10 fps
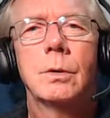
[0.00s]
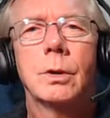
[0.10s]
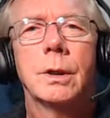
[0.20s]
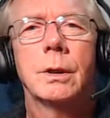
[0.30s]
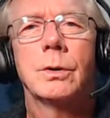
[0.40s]

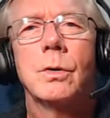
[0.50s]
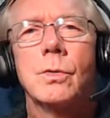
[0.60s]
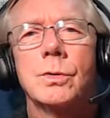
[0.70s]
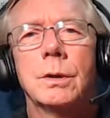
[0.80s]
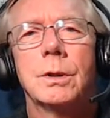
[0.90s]
looking at
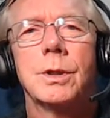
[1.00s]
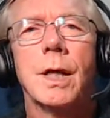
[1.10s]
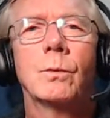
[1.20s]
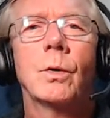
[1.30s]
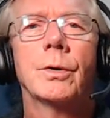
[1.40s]
those and
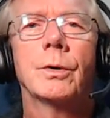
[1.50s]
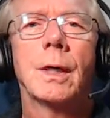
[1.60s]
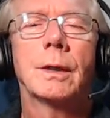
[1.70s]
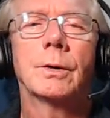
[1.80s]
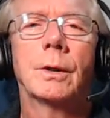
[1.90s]
deciding whether or
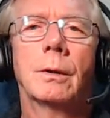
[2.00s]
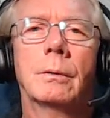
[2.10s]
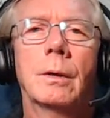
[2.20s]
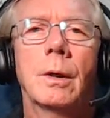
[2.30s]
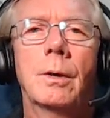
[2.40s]
not they're